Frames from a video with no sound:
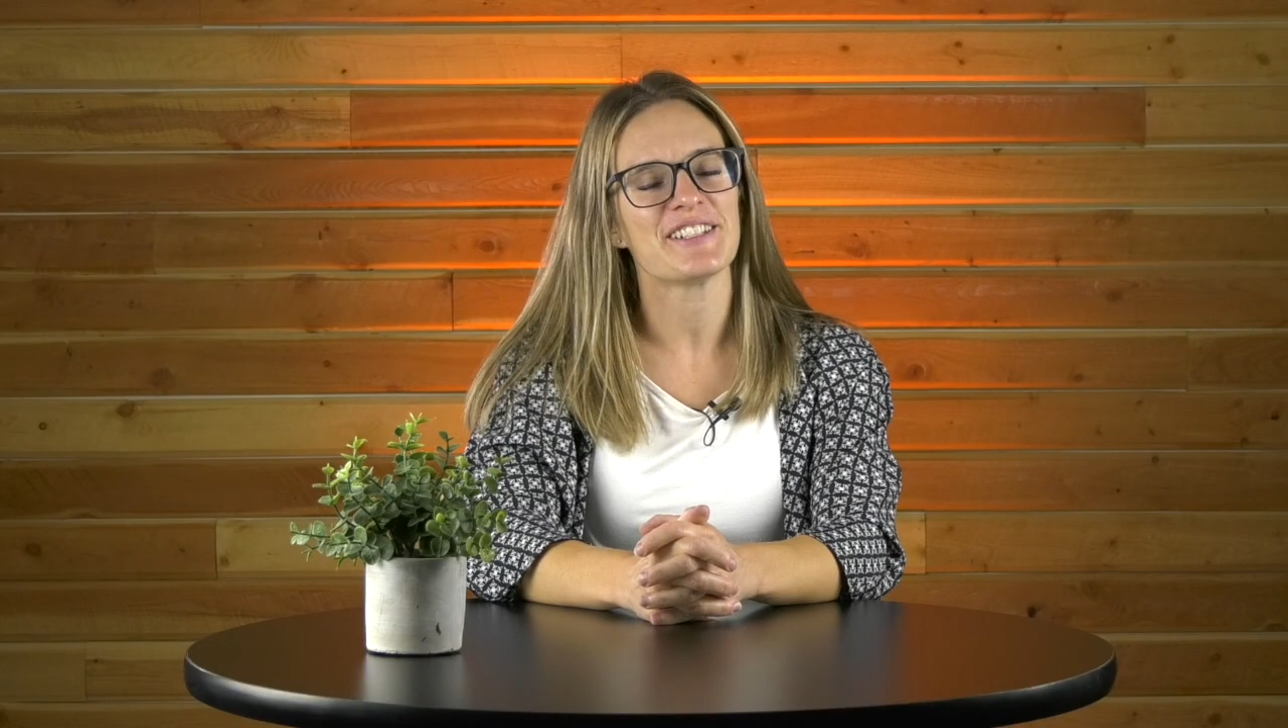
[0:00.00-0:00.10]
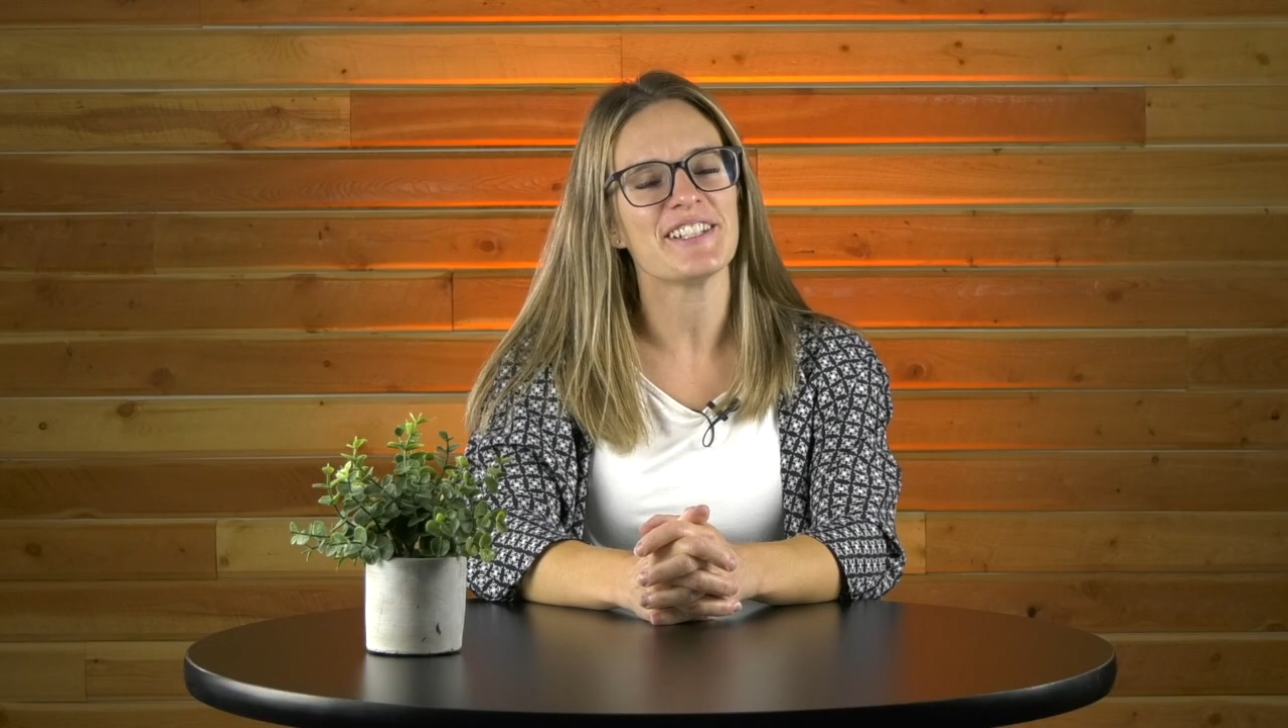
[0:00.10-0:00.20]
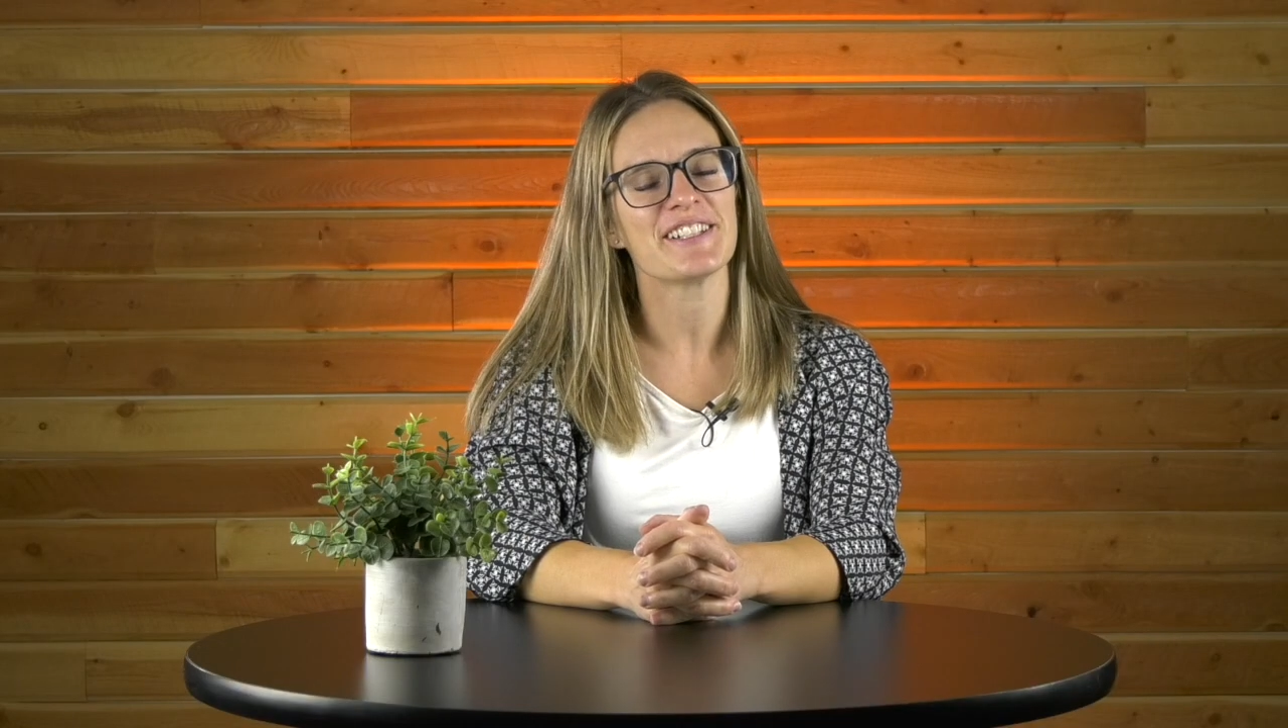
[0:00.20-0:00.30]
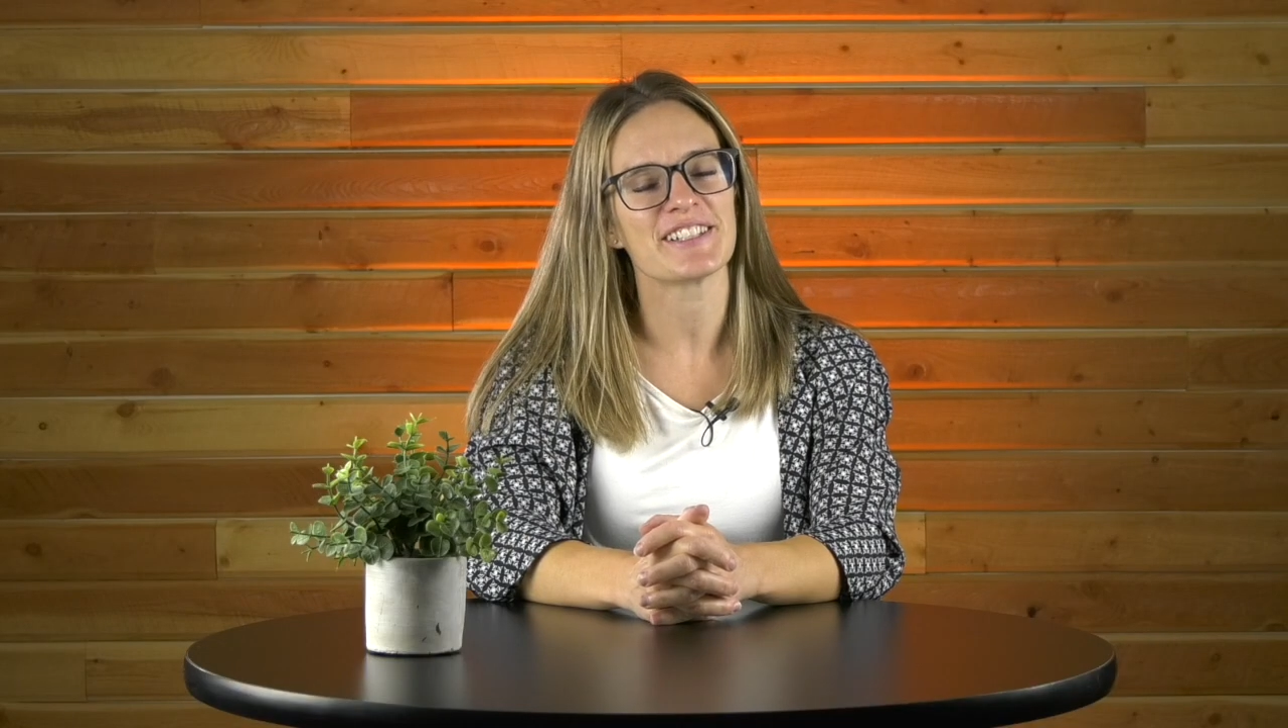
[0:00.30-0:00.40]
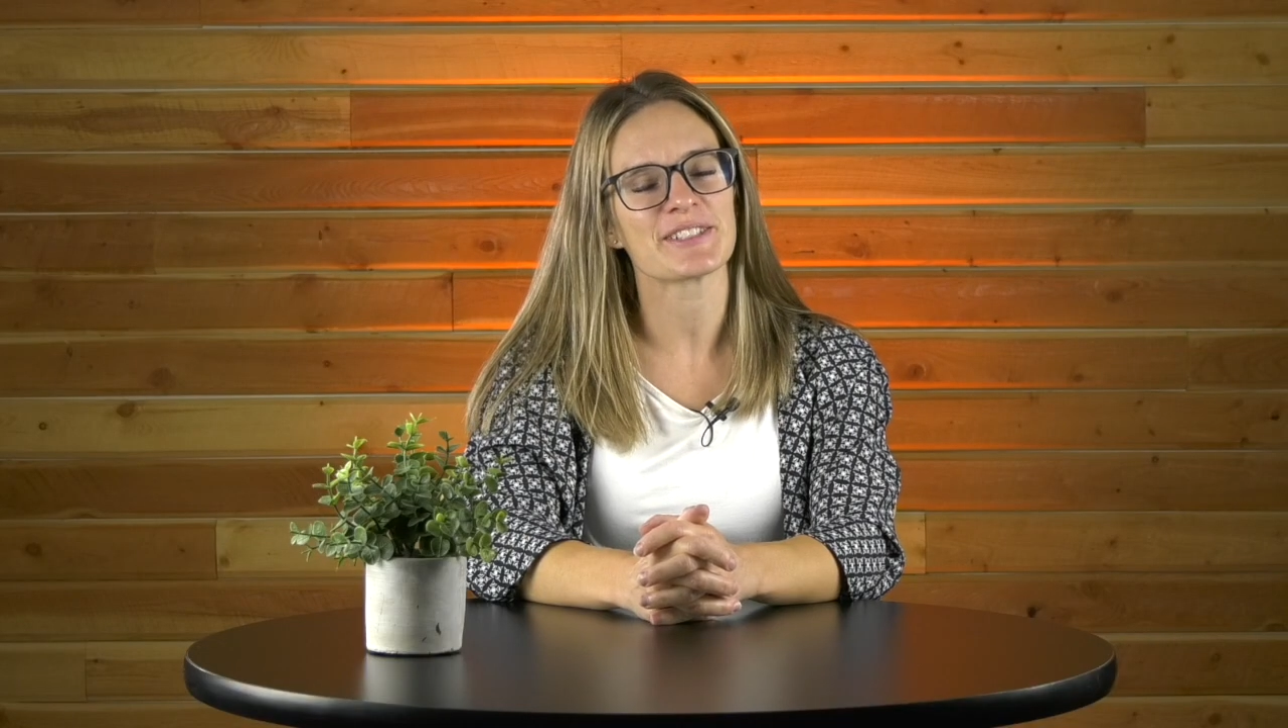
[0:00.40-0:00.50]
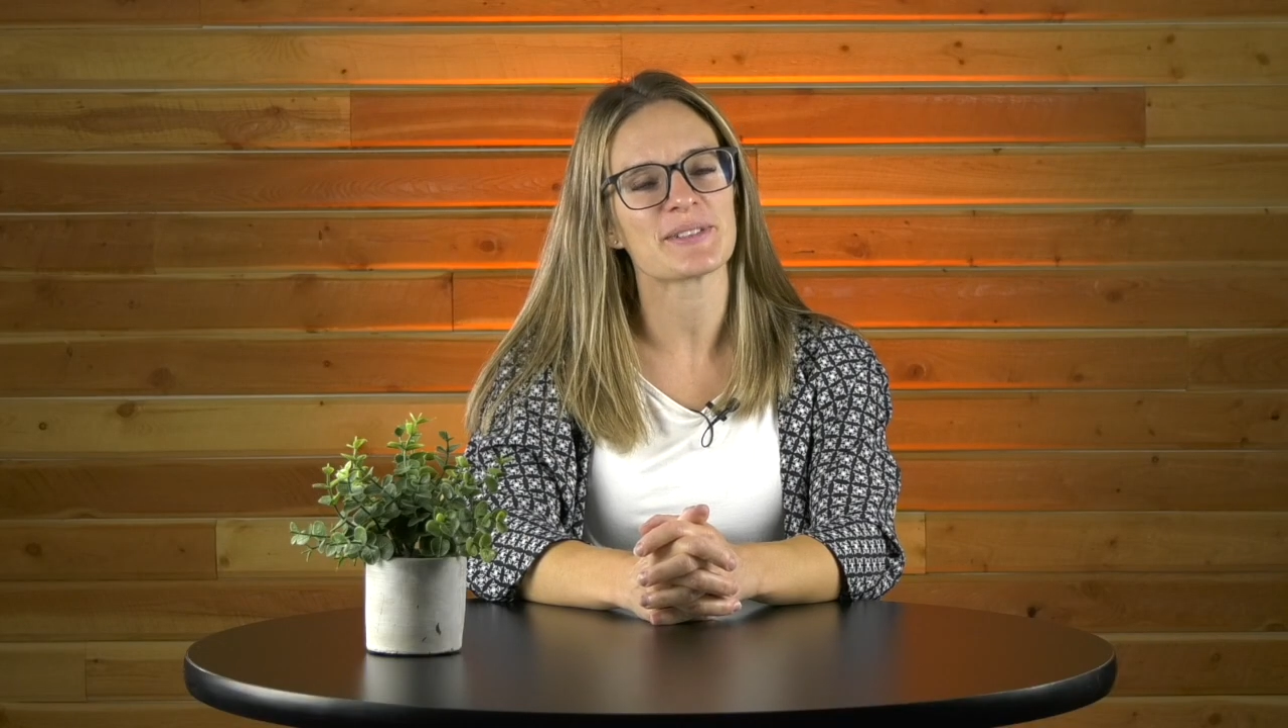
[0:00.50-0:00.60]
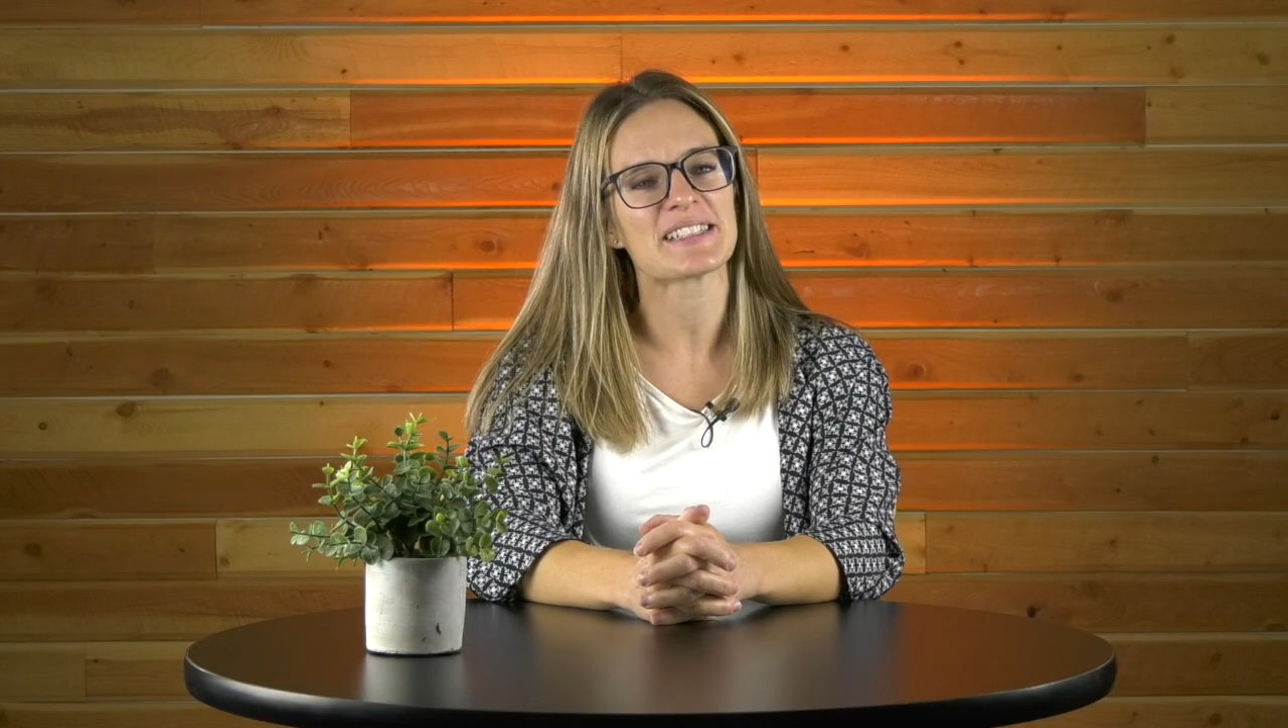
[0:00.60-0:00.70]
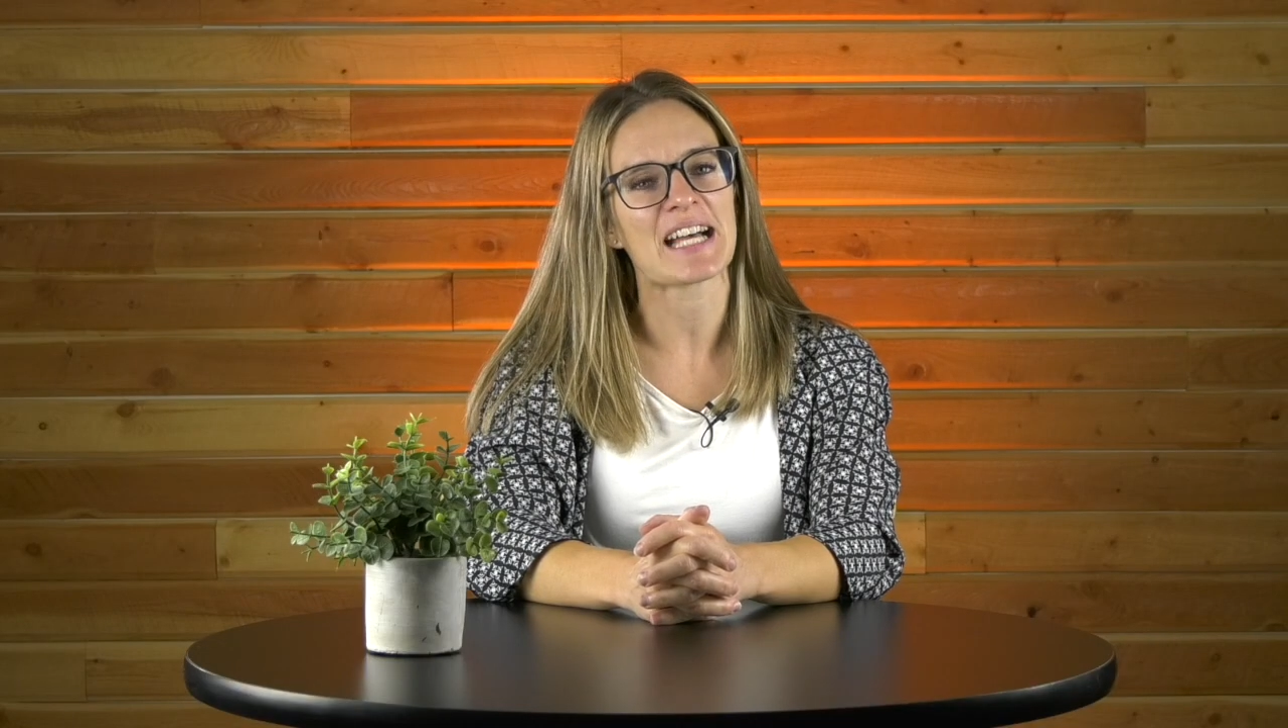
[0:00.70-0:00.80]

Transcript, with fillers: Here's what's